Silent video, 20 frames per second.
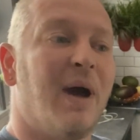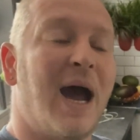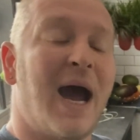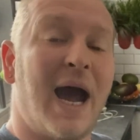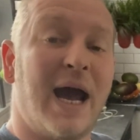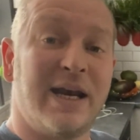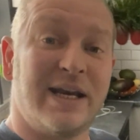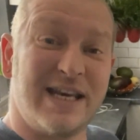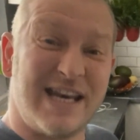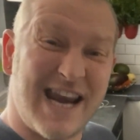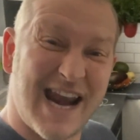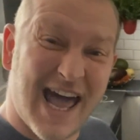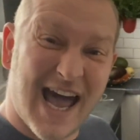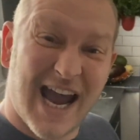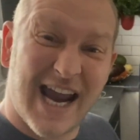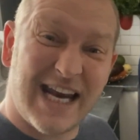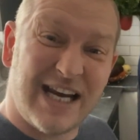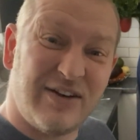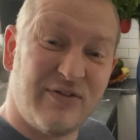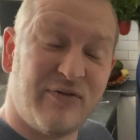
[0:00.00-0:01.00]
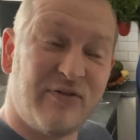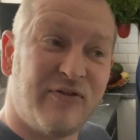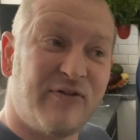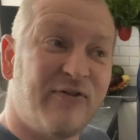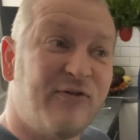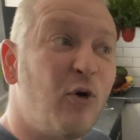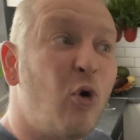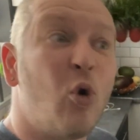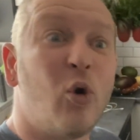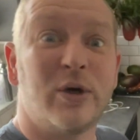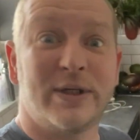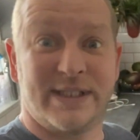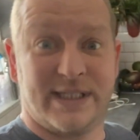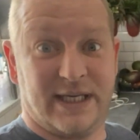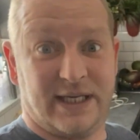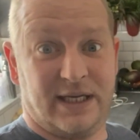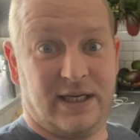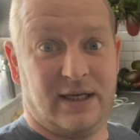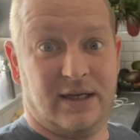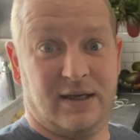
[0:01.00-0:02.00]
at
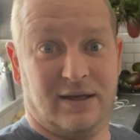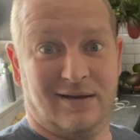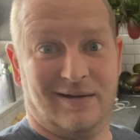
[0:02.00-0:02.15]
9:40.